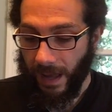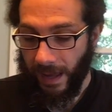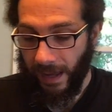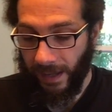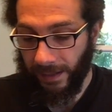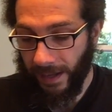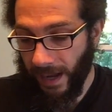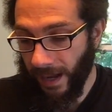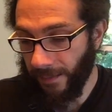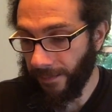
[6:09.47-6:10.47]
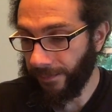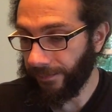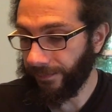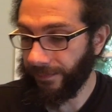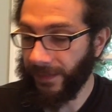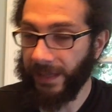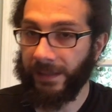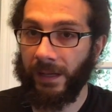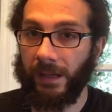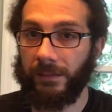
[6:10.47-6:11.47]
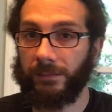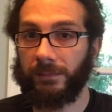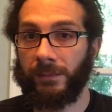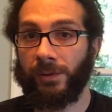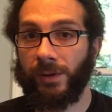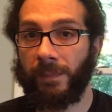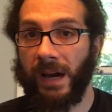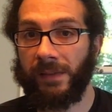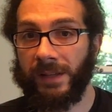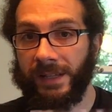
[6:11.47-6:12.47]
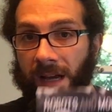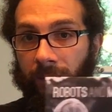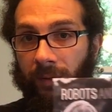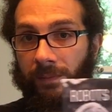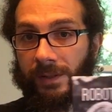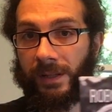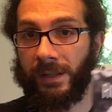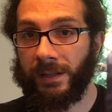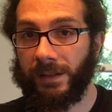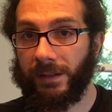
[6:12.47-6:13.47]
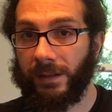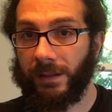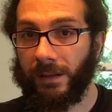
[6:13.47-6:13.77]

And that's it. You should buy this album. See this?